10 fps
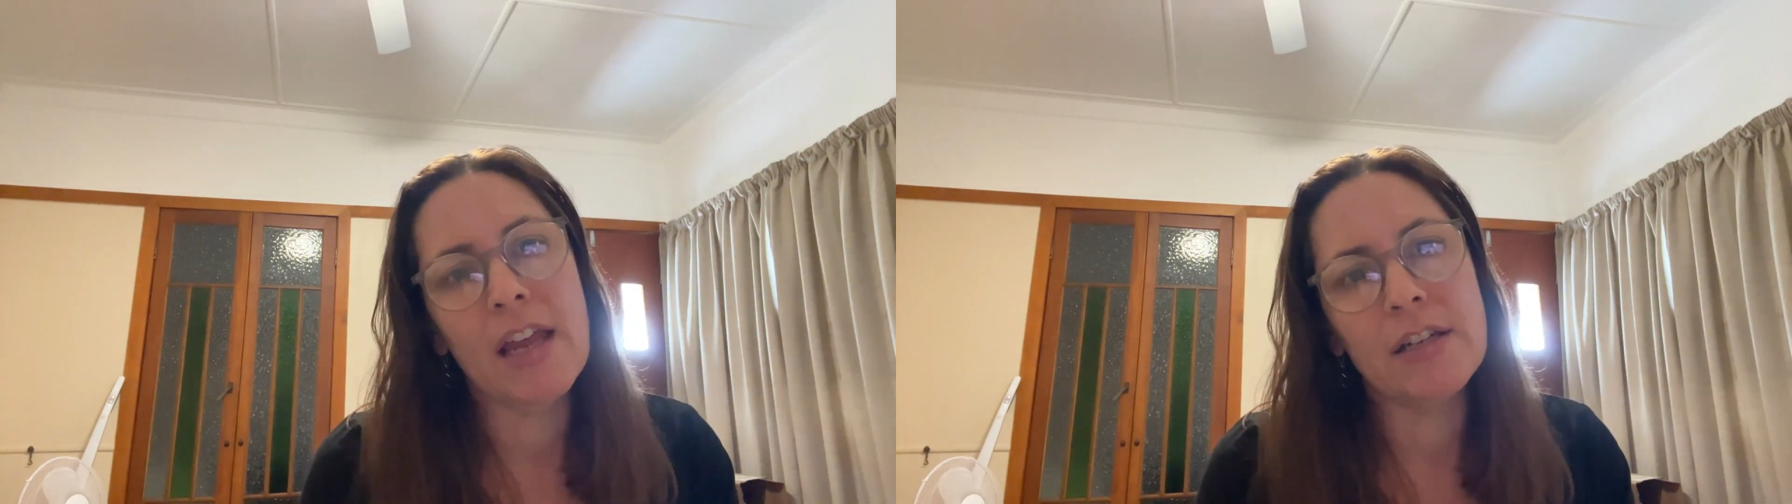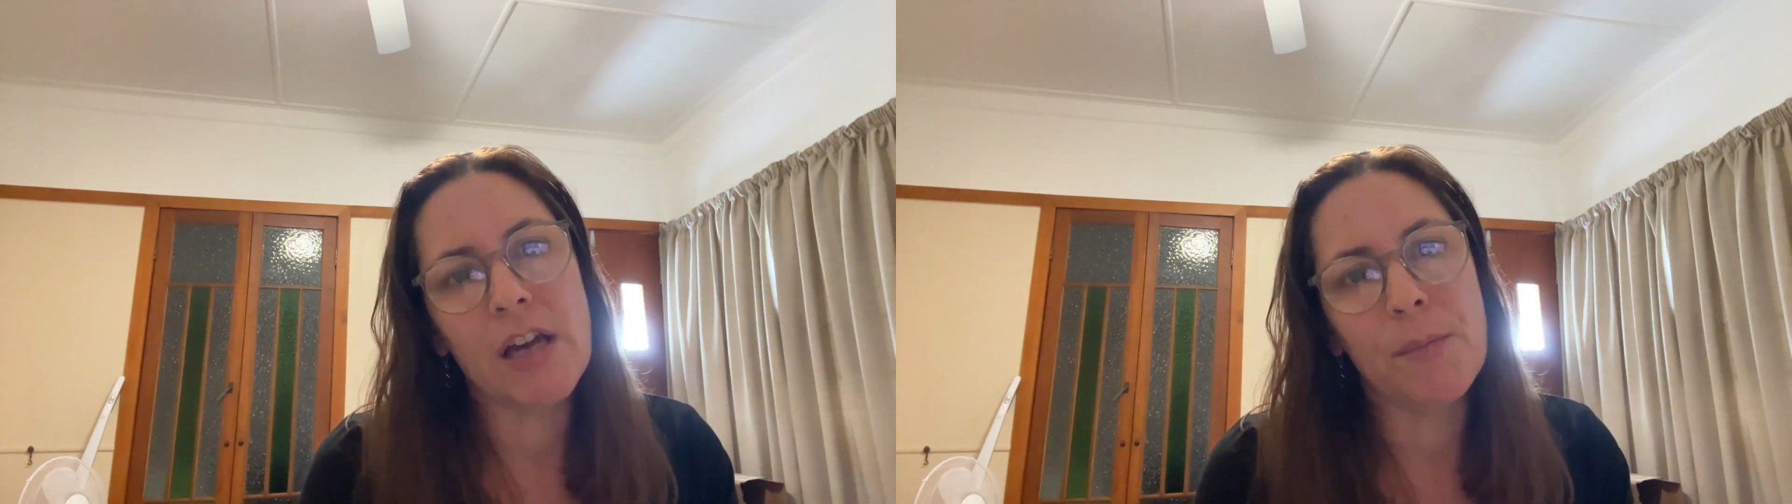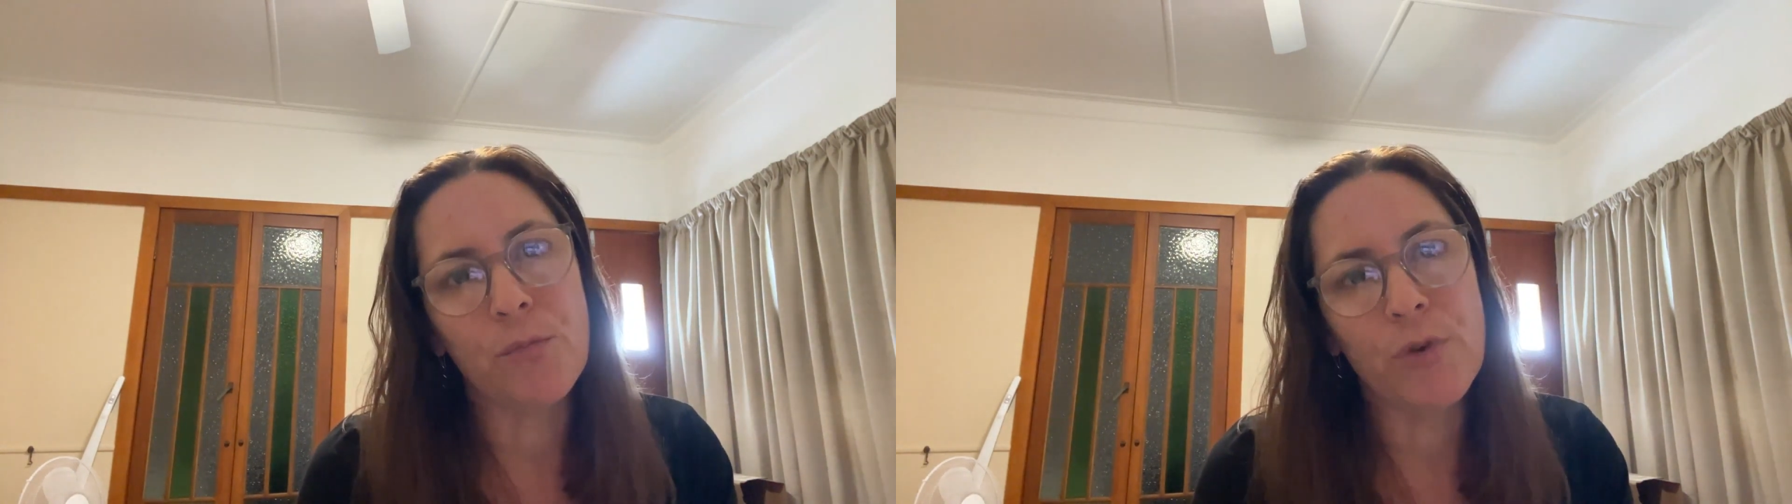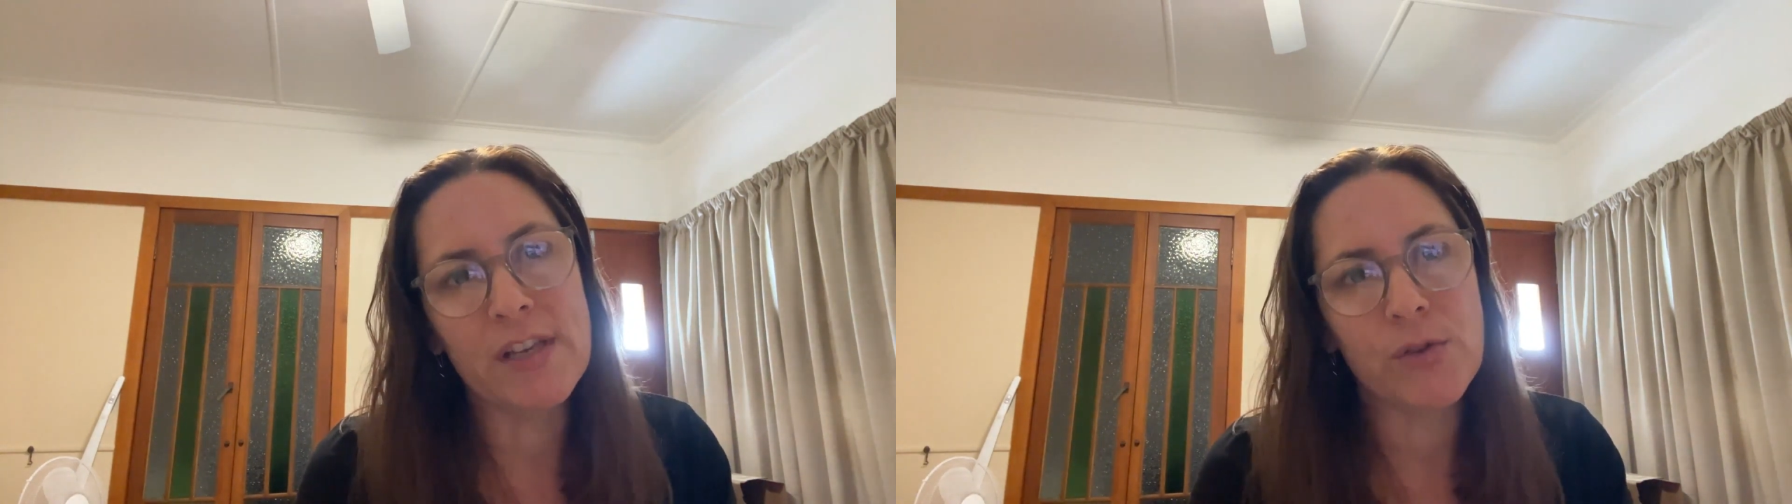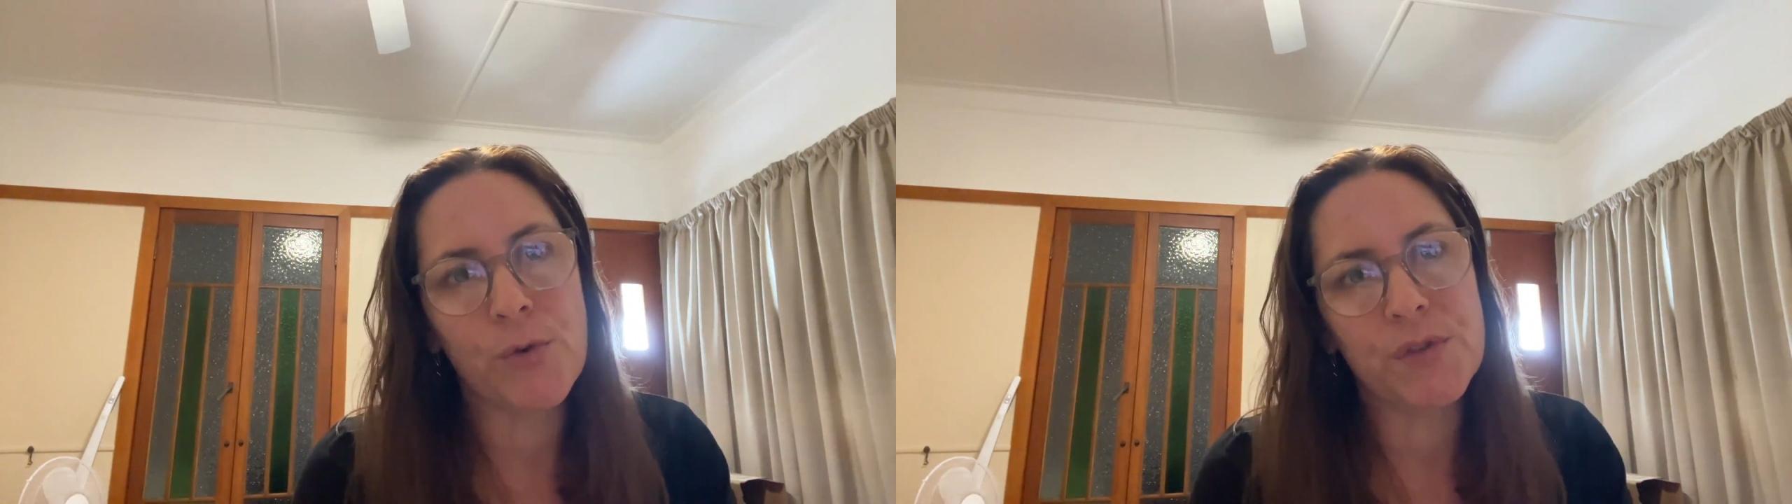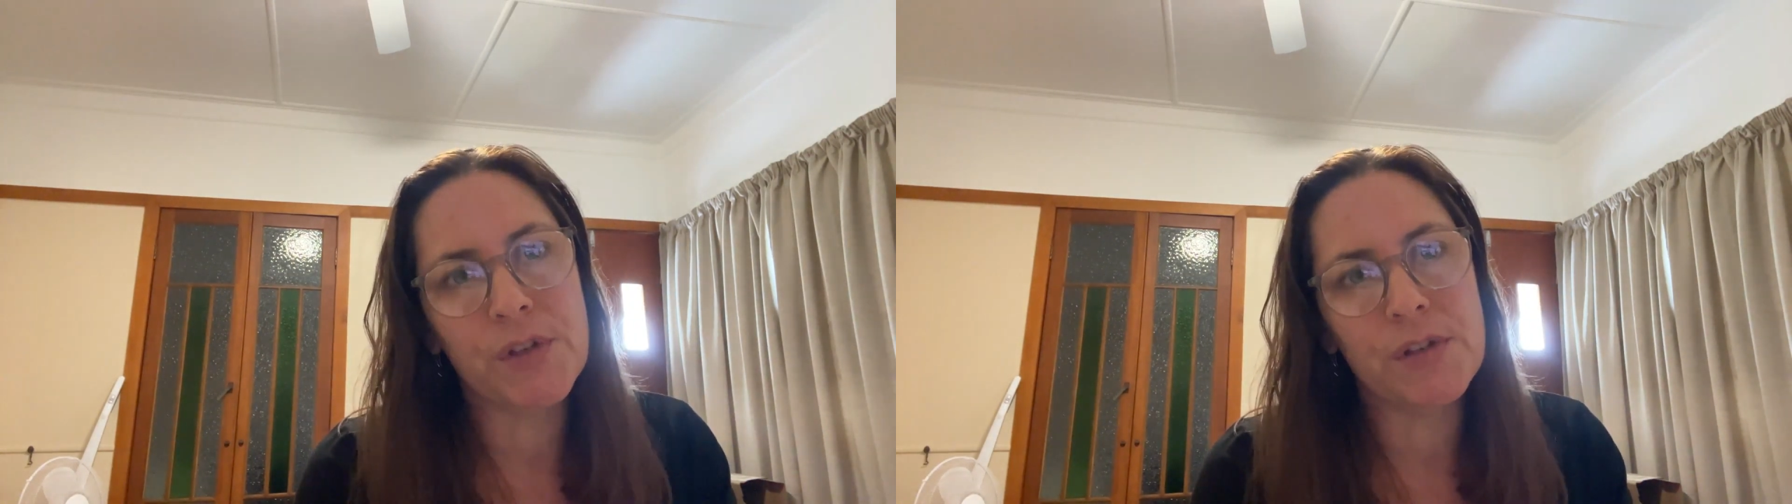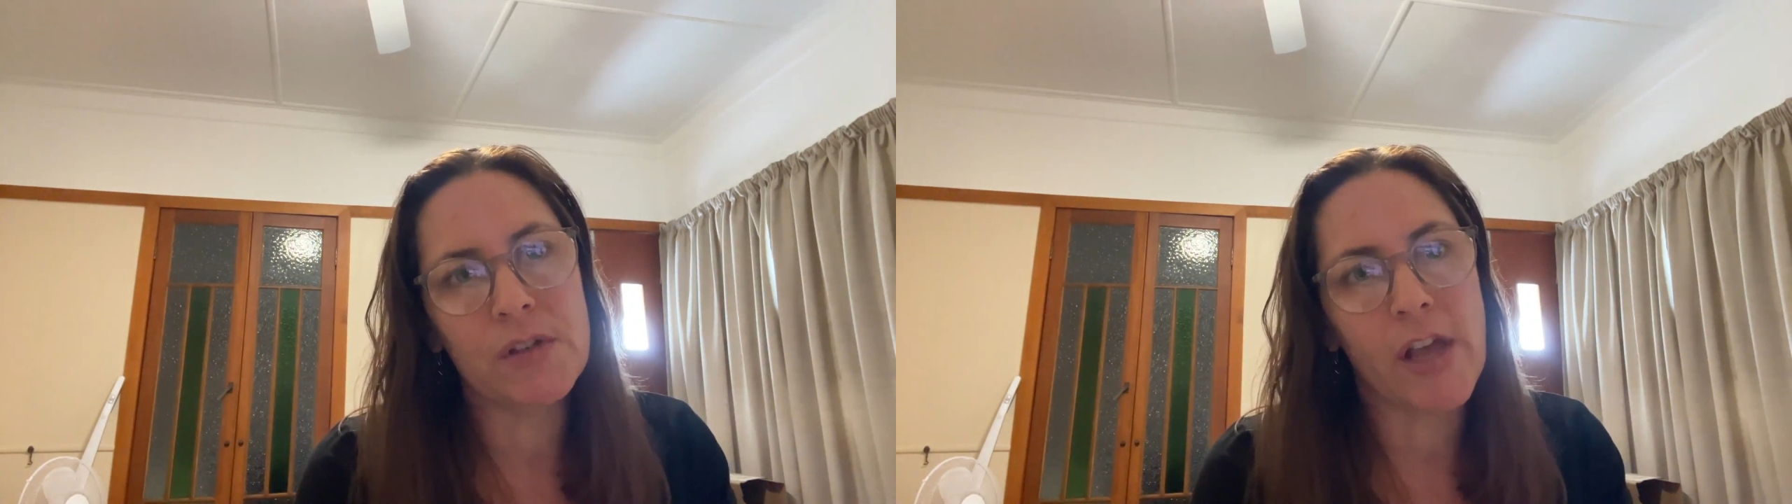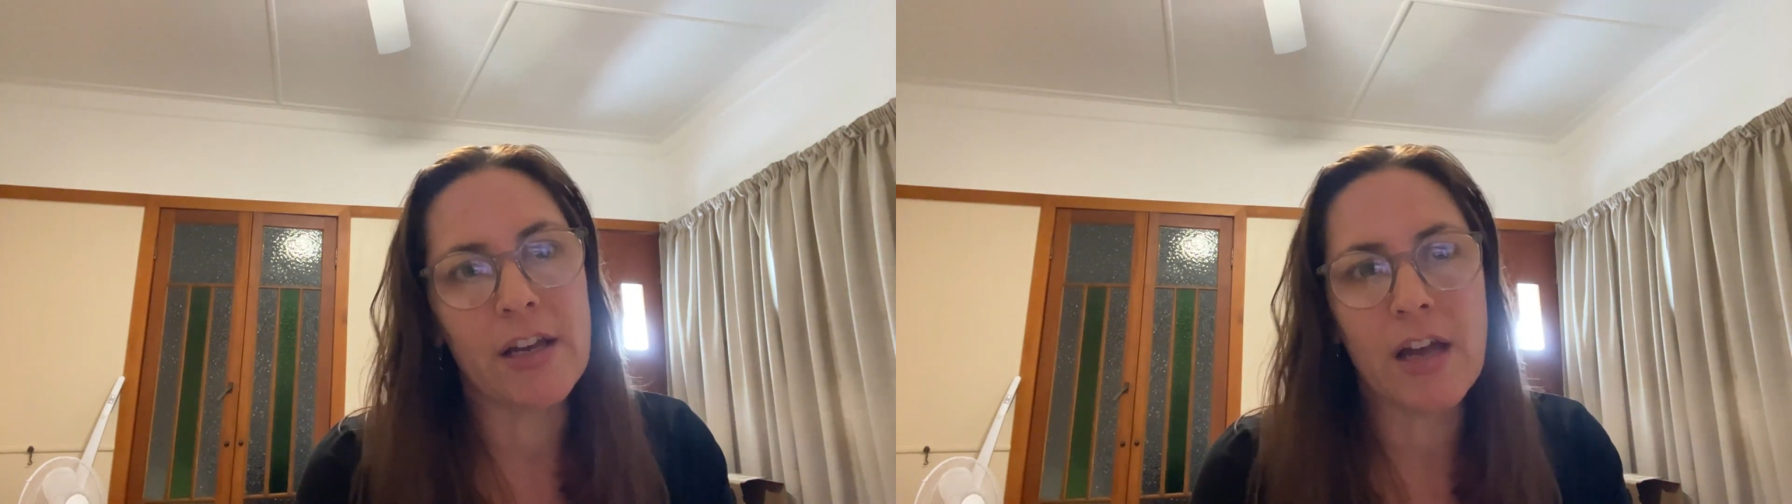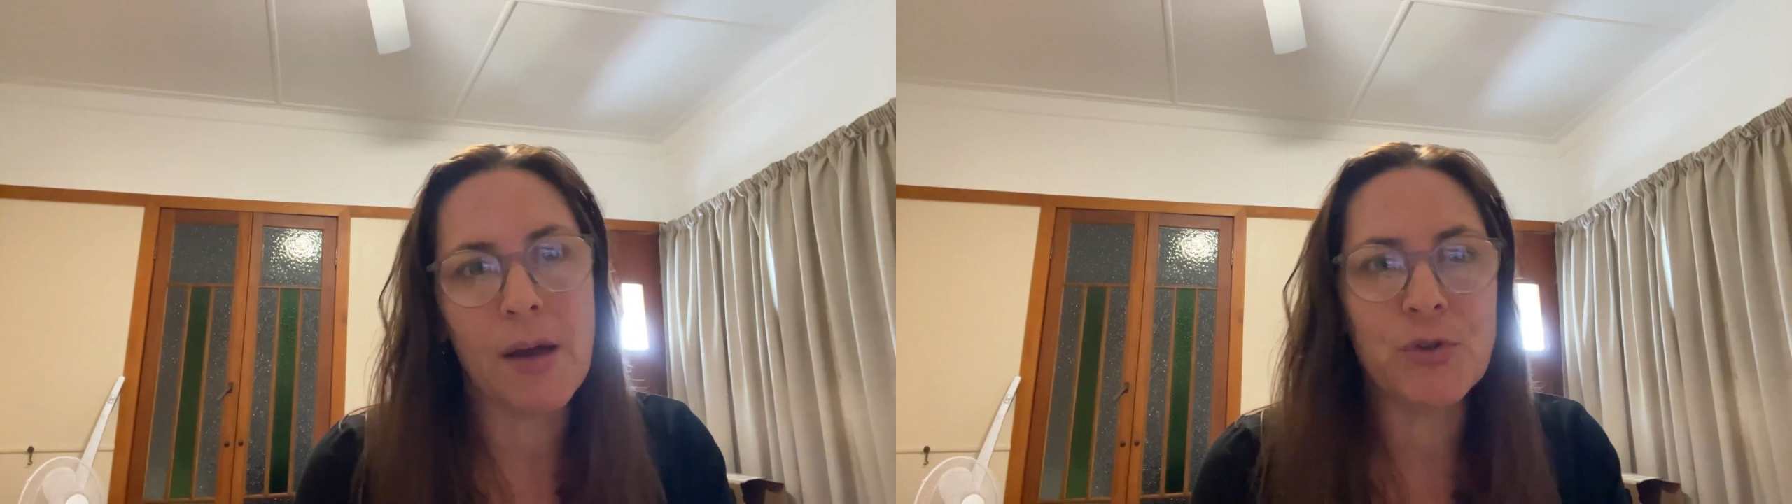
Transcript: and resources like